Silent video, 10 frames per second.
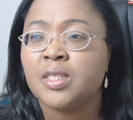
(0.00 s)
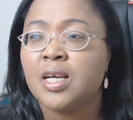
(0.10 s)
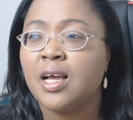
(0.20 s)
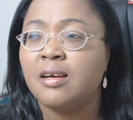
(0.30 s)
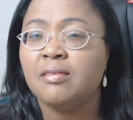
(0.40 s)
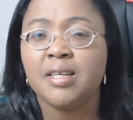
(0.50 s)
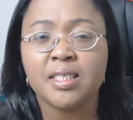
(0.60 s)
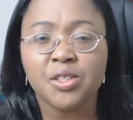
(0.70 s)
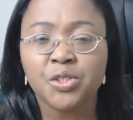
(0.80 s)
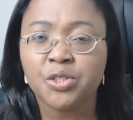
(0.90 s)

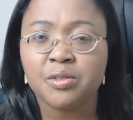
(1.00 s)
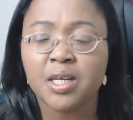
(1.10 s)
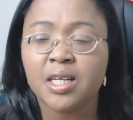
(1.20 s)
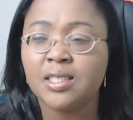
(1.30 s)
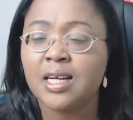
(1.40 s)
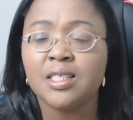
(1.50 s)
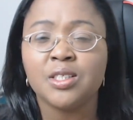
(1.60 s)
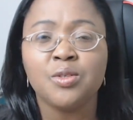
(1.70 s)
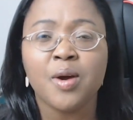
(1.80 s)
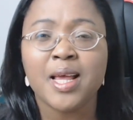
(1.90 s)
raising children, there
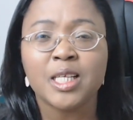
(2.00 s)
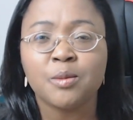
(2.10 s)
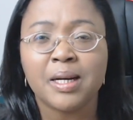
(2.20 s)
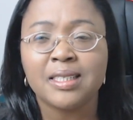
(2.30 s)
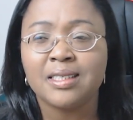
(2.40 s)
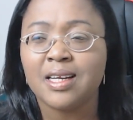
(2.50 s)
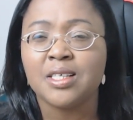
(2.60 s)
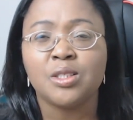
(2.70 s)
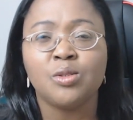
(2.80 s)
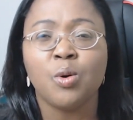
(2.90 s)
is no expert,
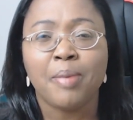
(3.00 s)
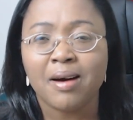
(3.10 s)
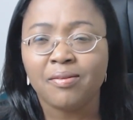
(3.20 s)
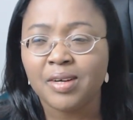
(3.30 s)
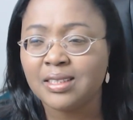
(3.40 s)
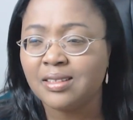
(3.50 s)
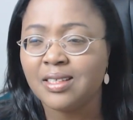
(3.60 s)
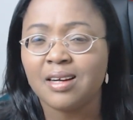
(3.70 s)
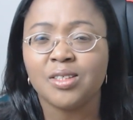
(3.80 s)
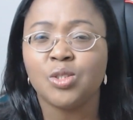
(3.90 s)
there is no perfect,
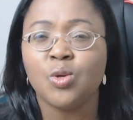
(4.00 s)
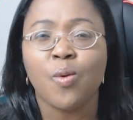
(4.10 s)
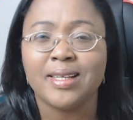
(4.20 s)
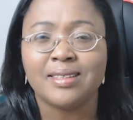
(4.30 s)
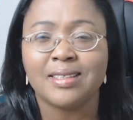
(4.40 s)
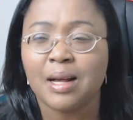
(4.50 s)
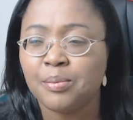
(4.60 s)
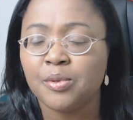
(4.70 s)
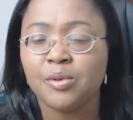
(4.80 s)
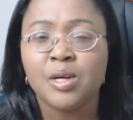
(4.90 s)
there is no
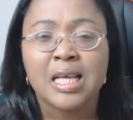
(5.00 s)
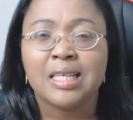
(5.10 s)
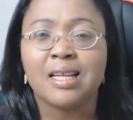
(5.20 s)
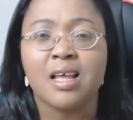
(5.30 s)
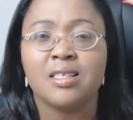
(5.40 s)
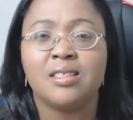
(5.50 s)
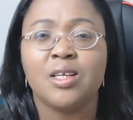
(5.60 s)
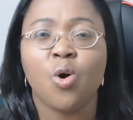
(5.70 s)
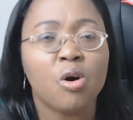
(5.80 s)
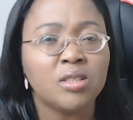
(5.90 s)
example that is
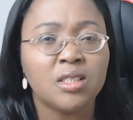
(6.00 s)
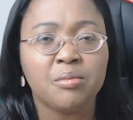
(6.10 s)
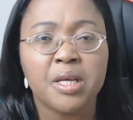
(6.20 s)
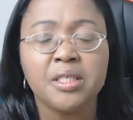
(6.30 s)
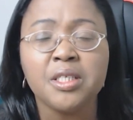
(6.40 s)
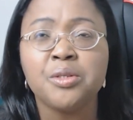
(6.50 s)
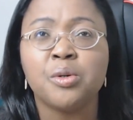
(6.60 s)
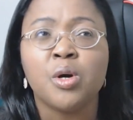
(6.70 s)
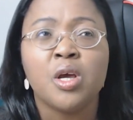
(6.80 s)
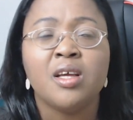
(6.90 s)
the ultimate.
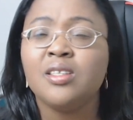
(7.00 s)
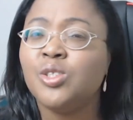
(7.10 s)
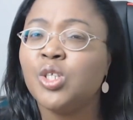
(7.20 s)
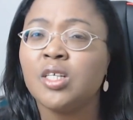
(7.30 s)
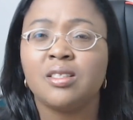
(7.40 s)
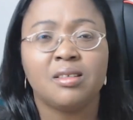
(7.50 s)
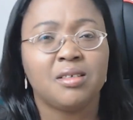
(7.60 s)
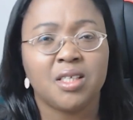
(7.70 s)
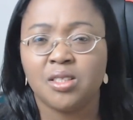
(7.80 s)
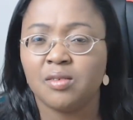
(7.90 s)
It's just the
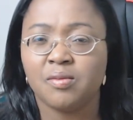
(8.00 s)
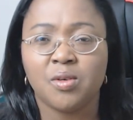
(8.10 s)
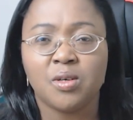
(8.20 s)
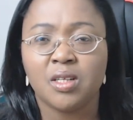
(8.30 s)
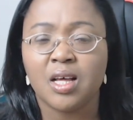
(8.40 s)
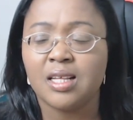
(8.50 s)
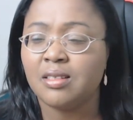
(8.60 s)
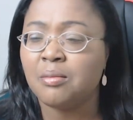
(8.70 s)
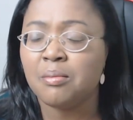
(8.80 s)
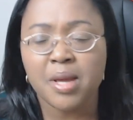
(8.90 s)
grace of God
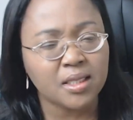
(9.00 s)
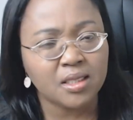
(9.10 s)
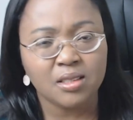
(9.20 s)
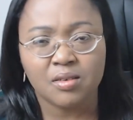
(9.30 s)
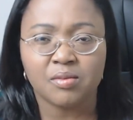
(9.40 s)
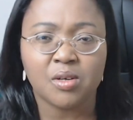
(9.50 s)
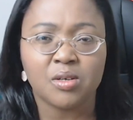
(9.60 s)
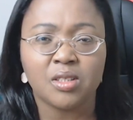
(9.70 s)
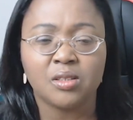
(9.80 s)
and the mercy of God.